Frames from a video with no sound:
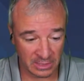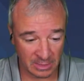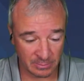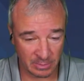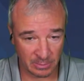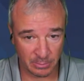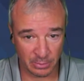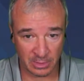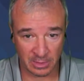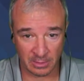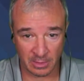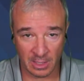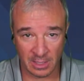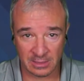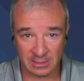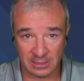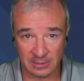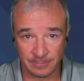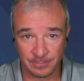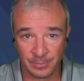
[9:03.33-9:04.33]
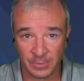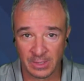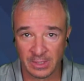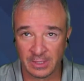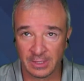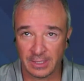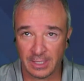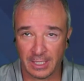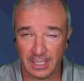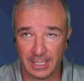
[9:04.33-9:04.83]
That'd be pretty awesome.
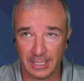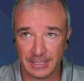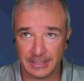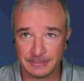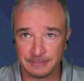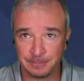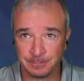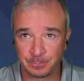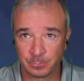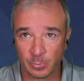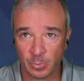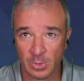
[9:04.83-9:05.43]
Um,